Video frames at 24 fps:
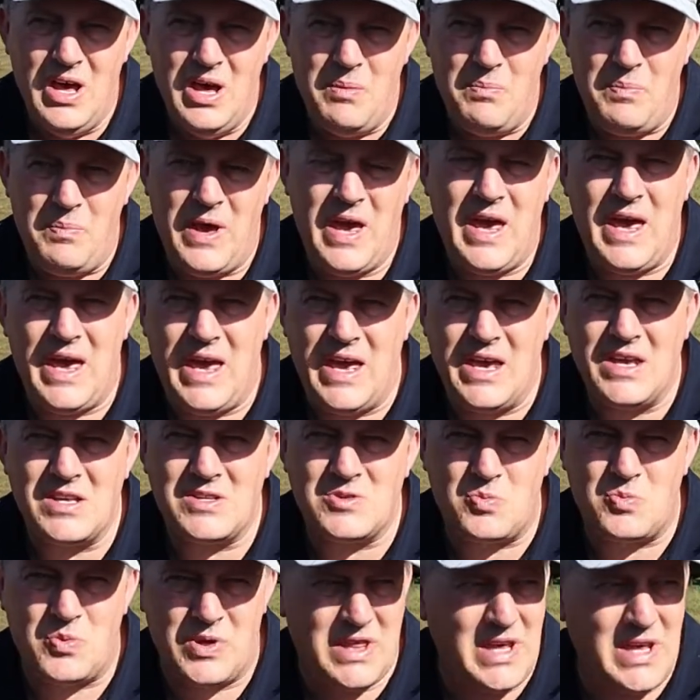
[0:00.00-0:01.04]

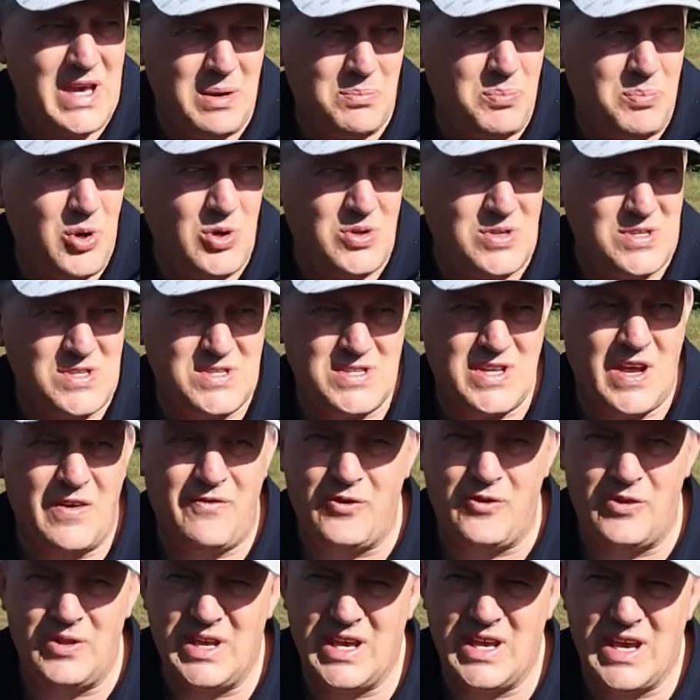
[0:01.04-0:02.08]
packs without putting stuff
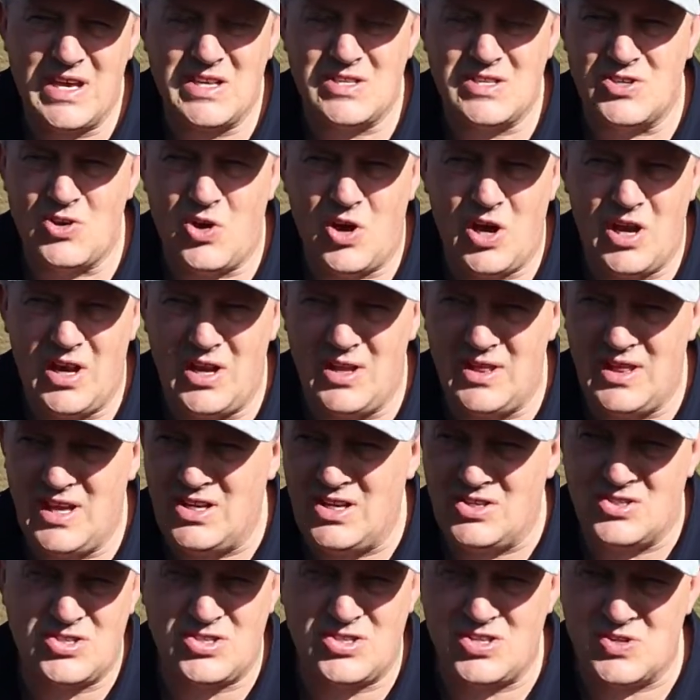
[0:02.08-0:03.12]
on the outside, and
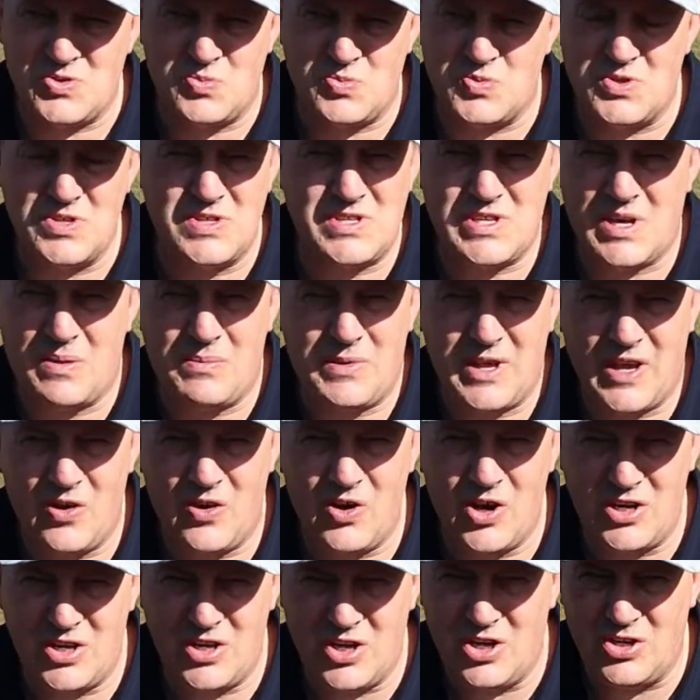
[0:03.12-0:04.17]
that's just something
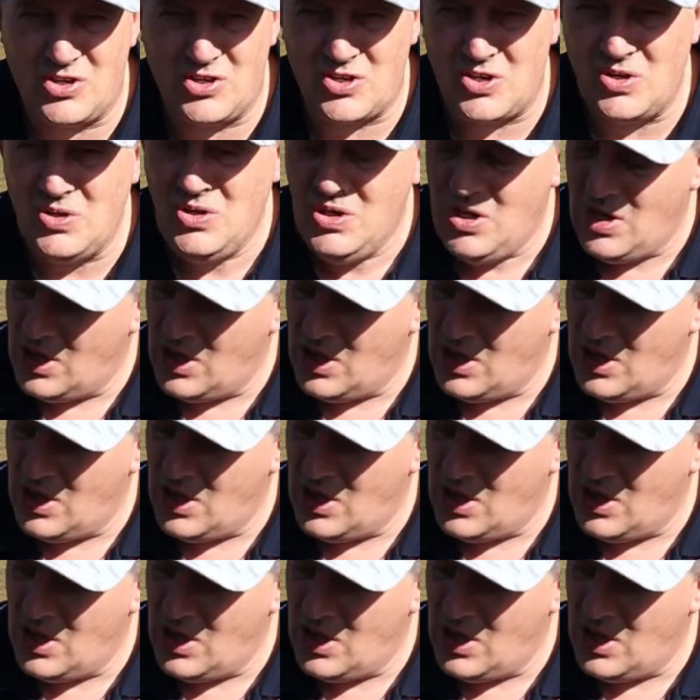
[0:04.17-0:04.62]
I don't do.